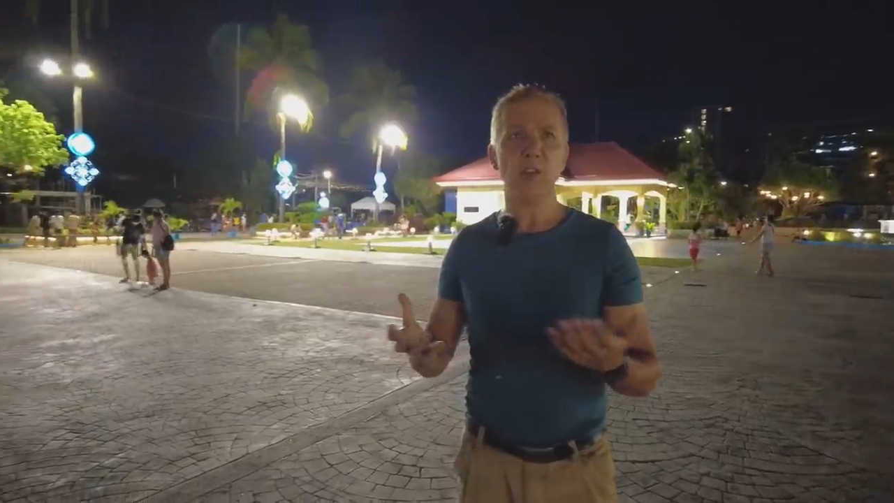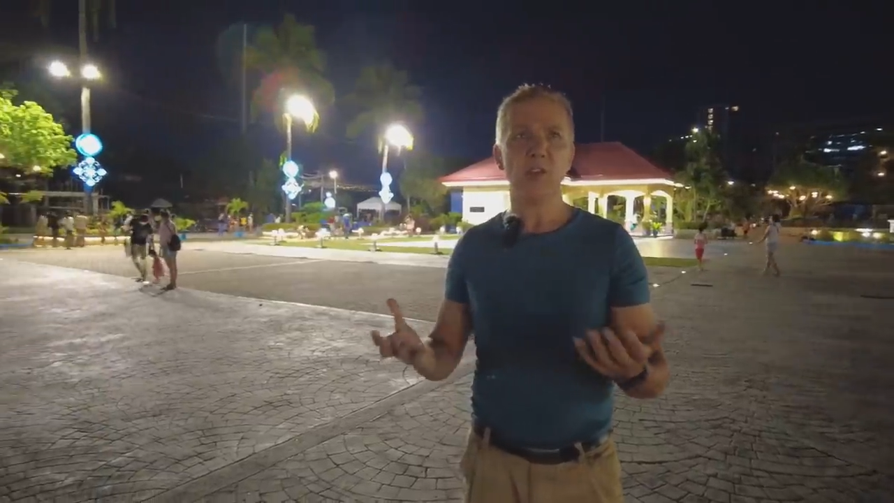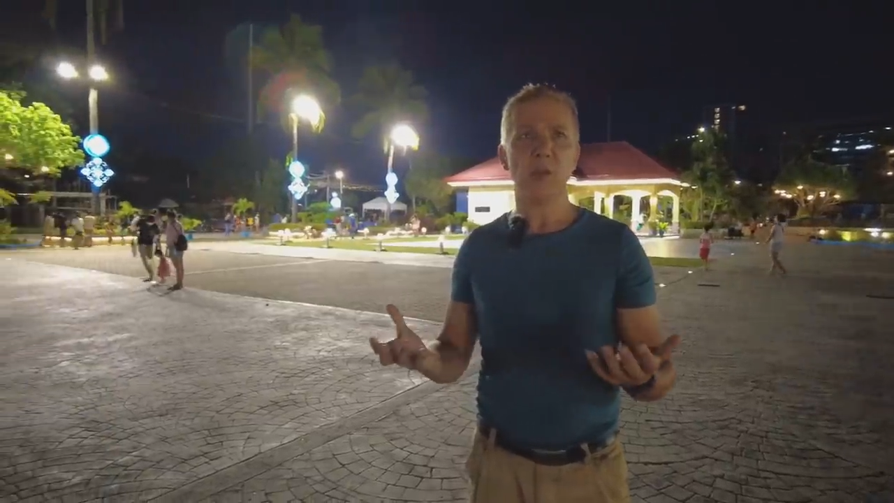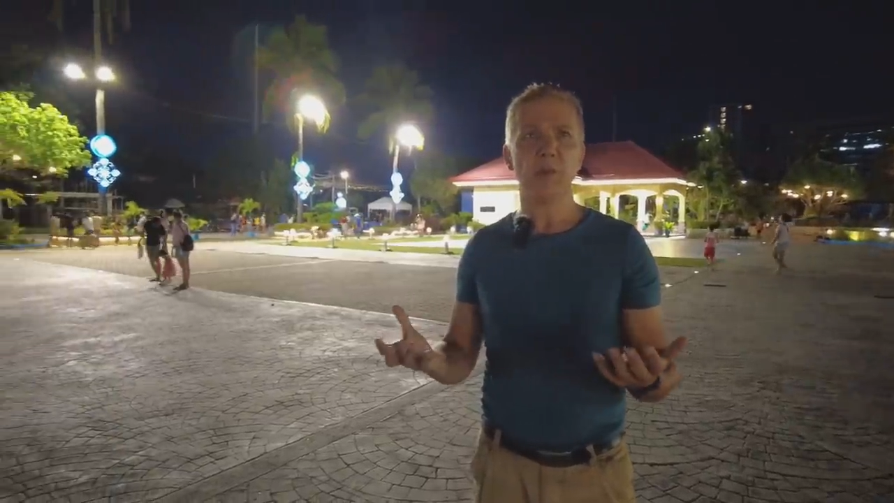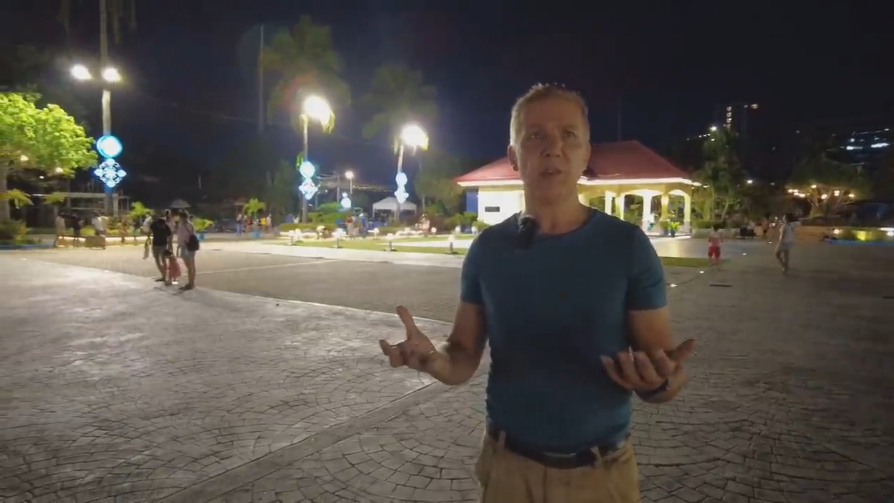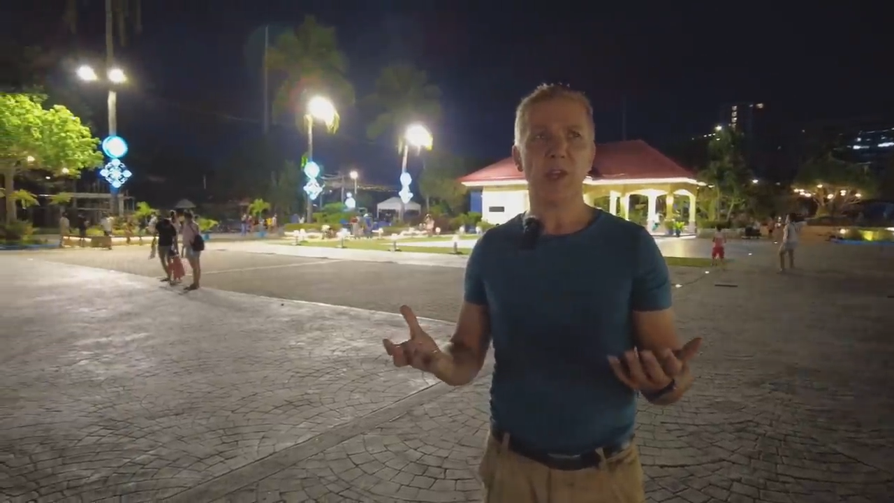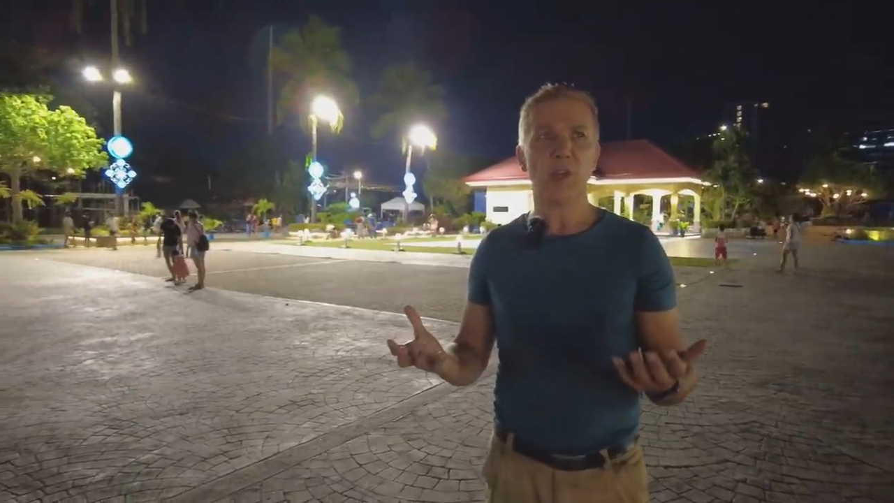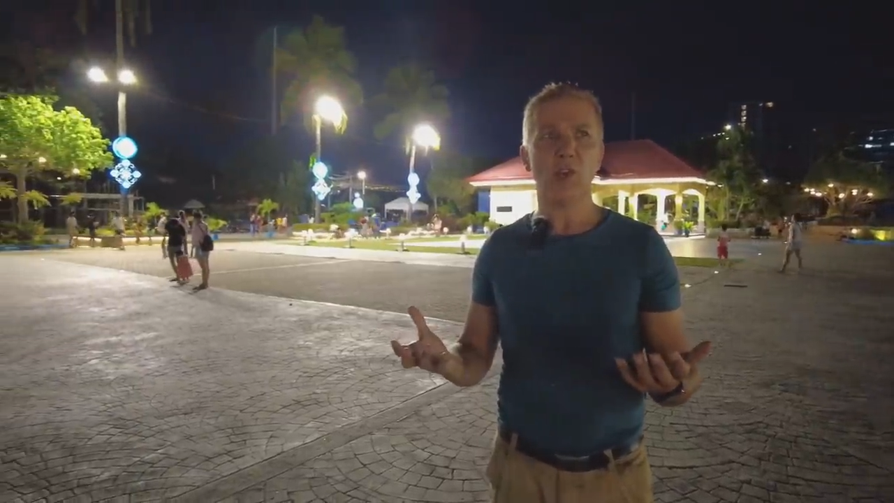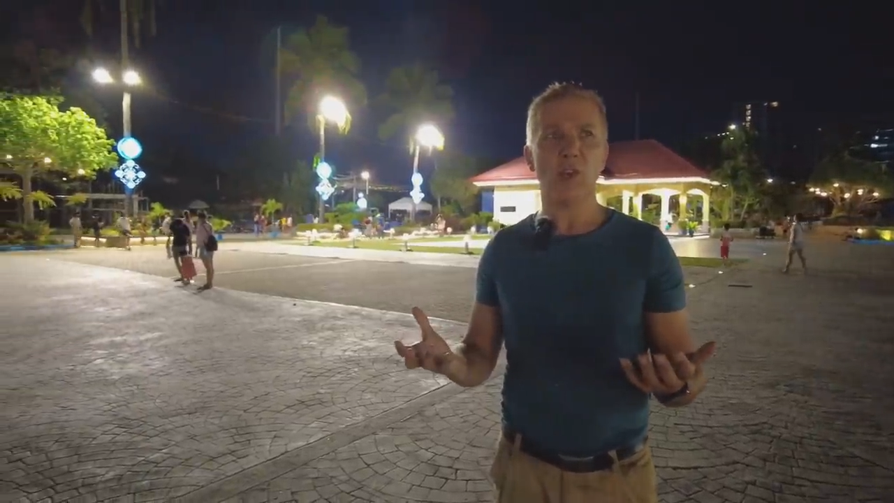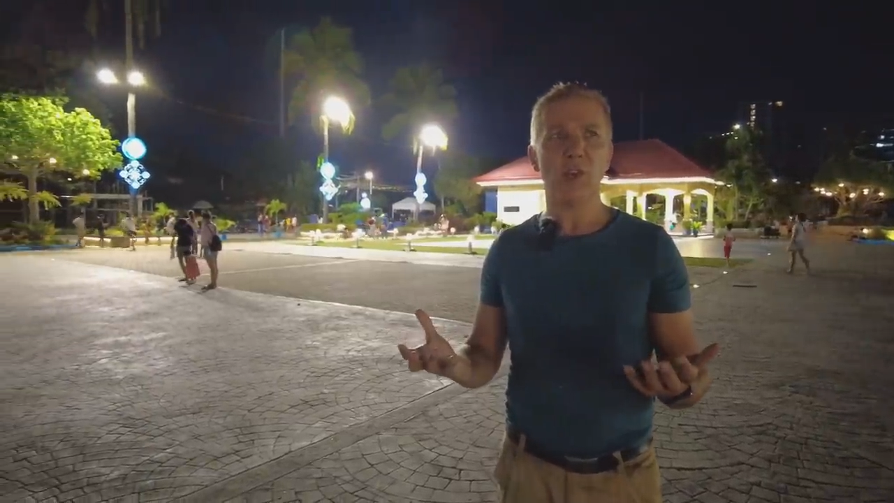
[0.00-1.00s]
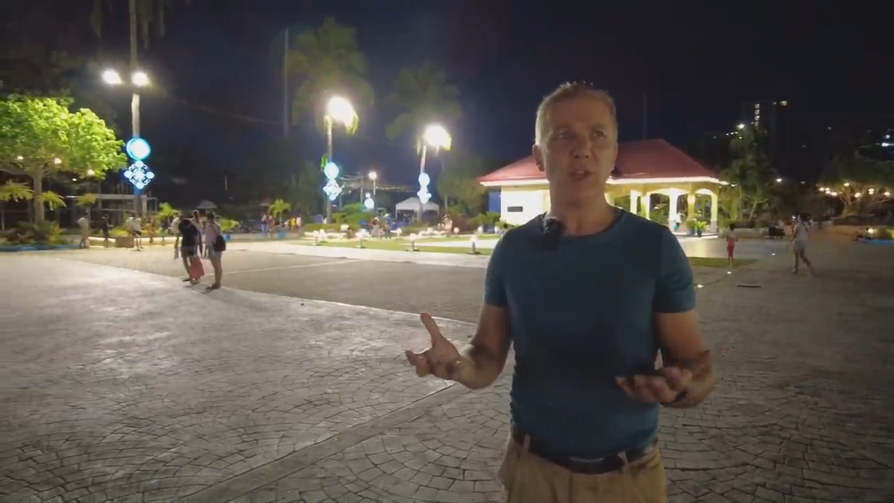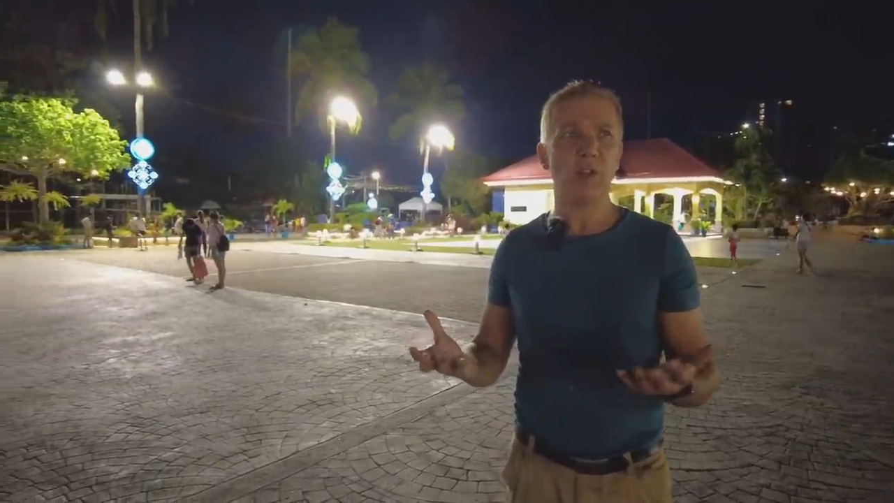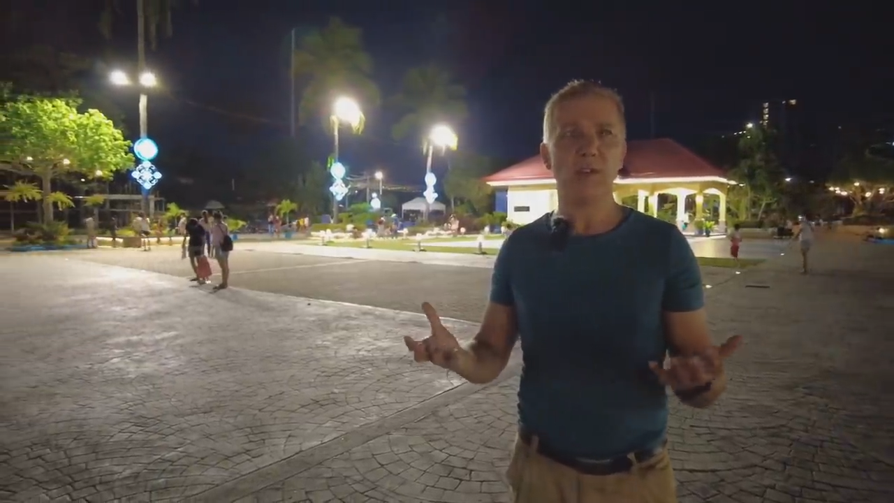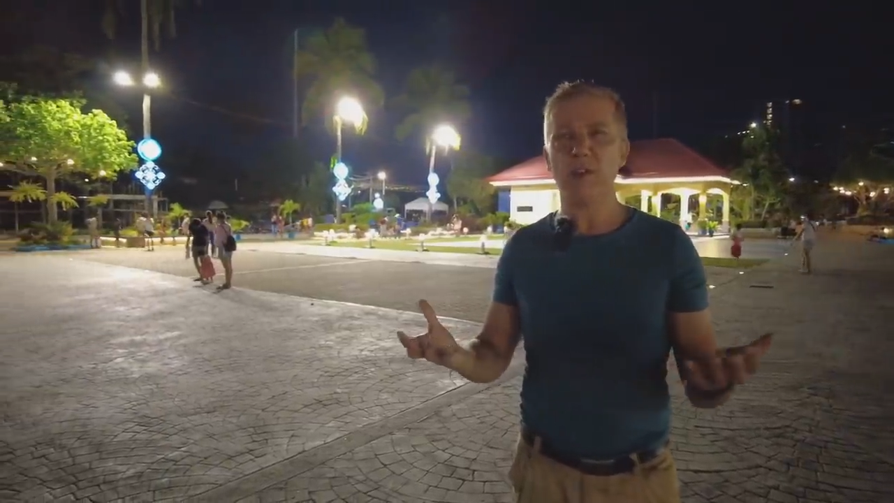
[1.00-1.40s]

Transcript: you sit beside a girl and her